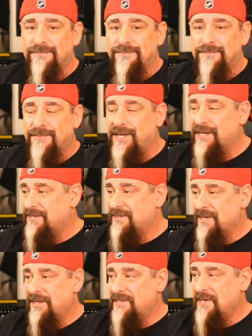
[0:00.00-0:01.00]
It's
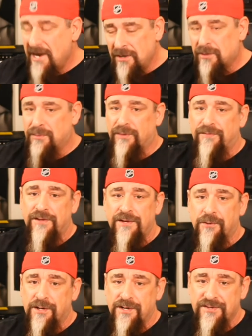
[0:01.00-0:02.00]
terrible for the
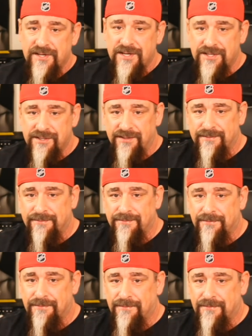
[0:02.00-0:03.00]
organization.
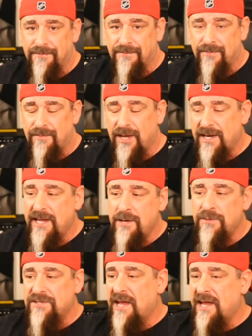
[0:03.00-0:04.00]
And he
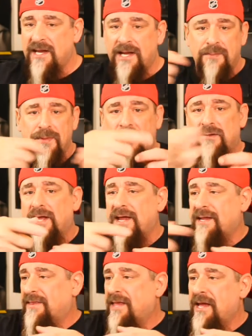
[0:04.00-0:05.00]
was handing them out
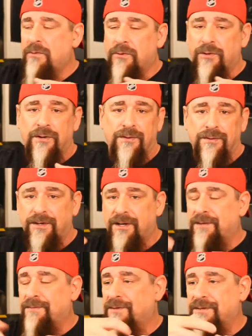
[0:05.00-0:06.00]
like they were
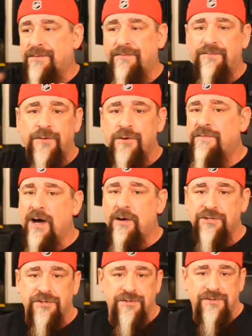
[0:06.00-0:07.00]
food
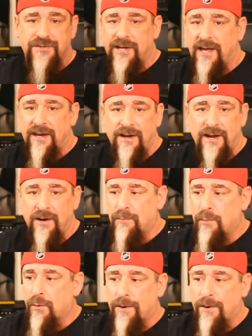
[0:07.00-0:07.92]
vouchers at an airport.